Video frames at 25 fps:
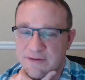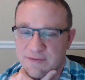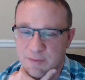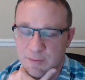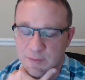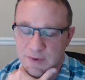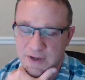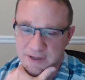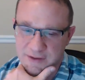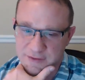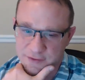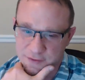
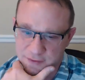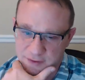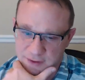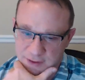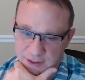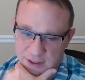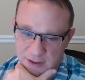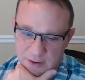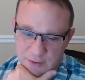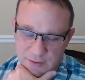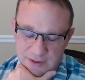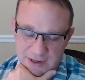ways you could
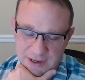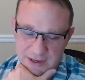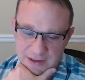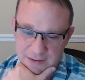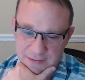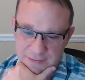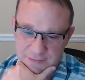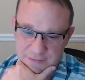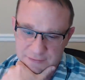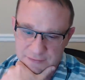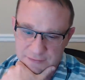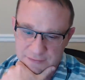get
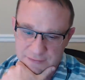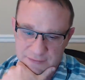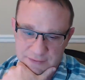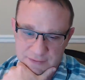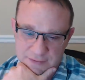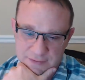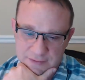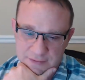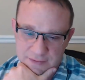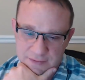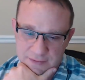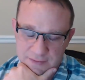creative
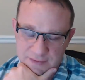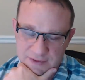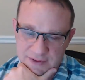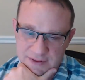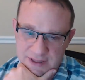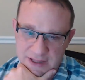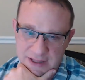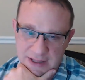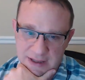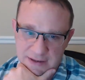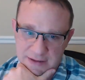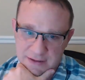with
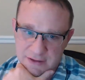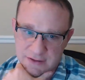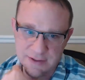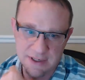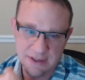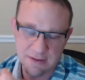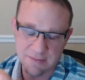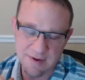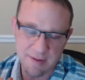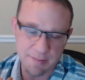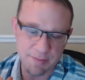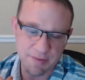that to try
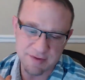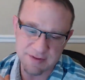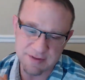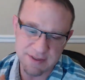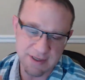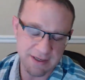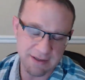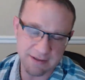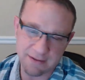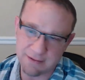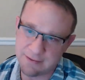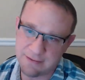to
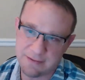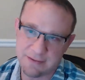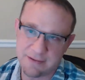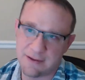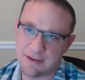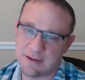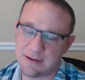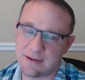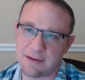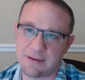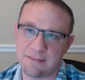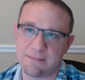represent
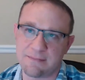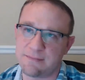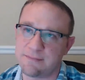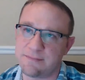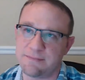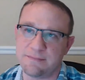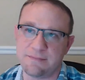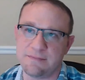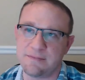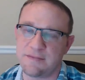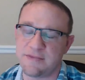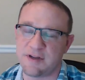
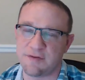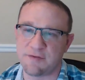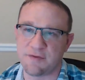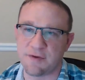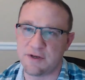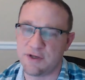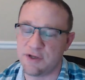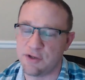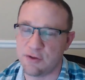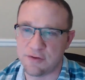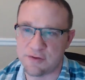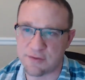
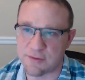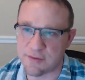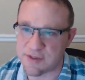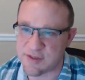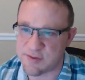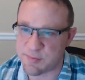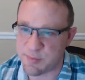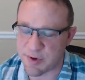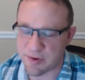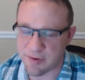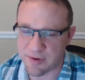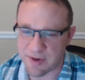different user
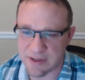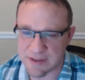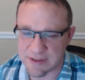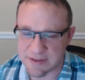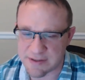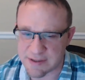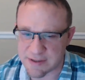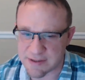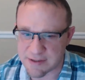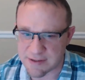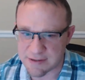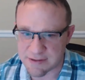
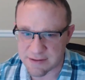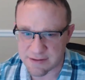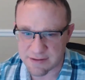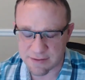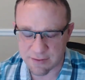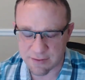experiences